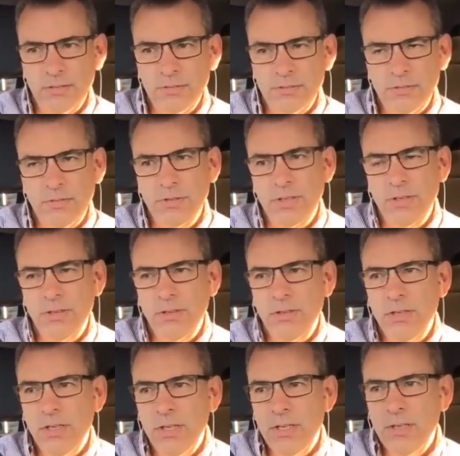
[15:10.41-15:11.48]
over the hill,
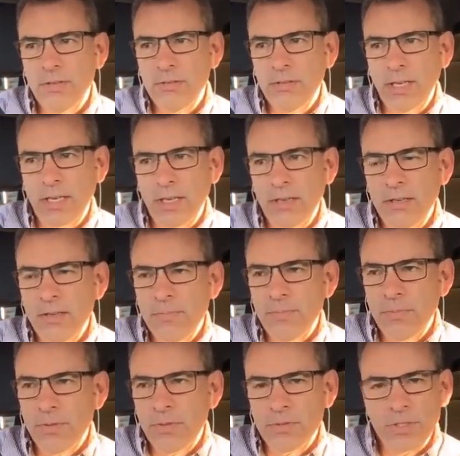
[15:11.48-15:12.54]
like
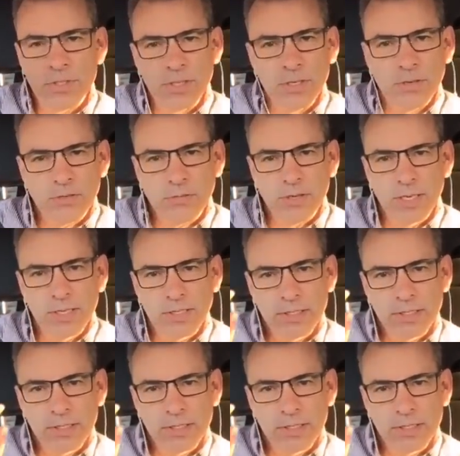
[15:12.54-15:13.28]
there's this hill, right?